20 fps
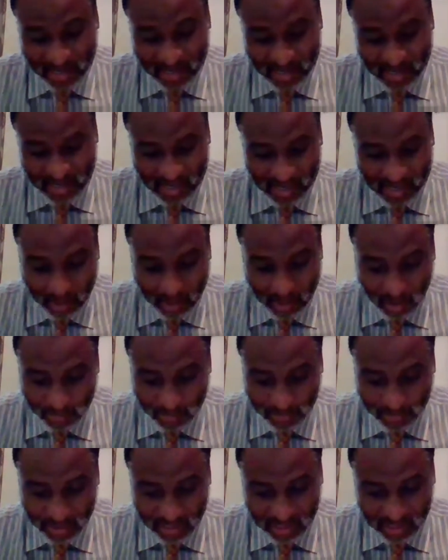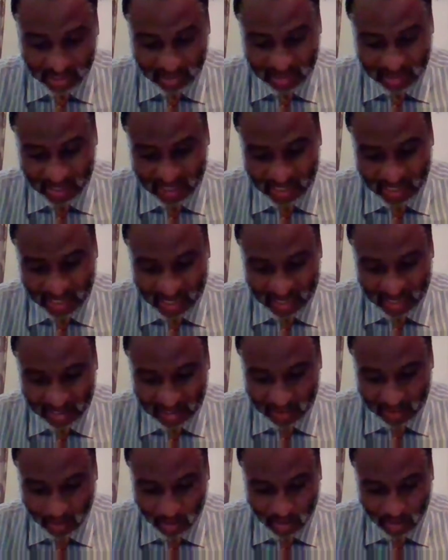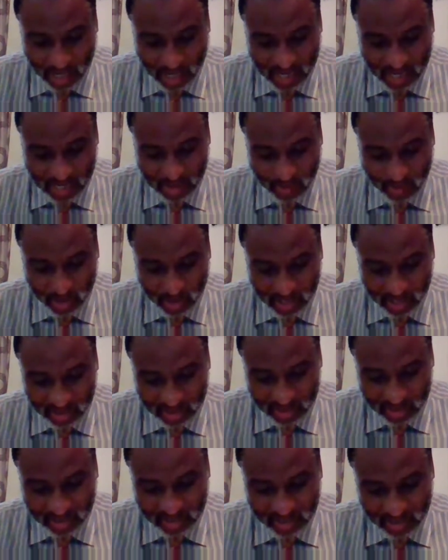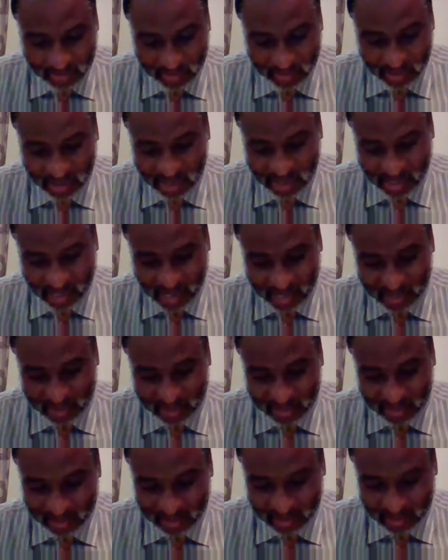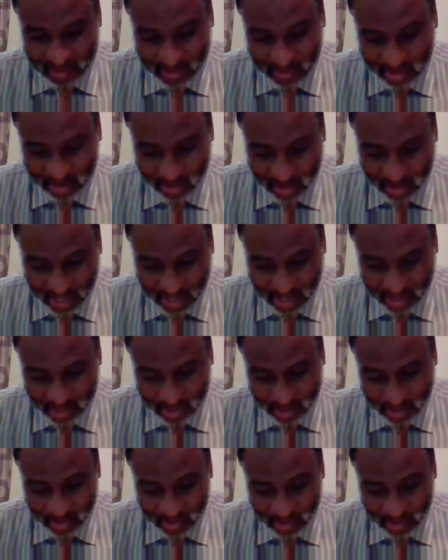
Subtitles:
And a lot of this is dedicated on early warning systems and disaster risk reduction,